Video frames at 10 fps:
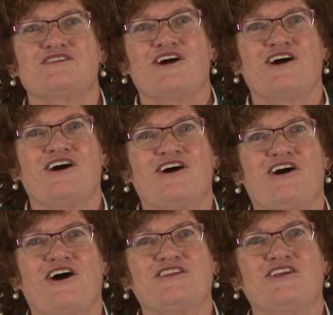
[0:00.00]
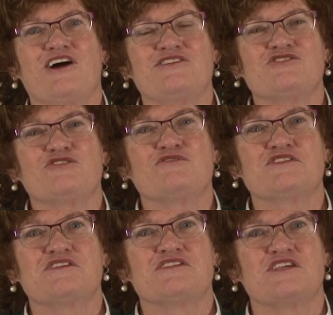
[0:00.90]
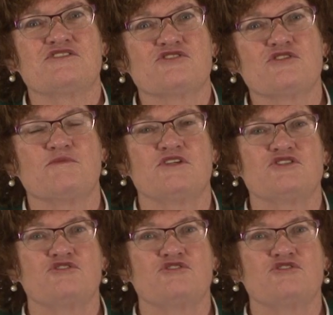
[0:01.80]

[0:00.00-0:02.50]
online services and sermons,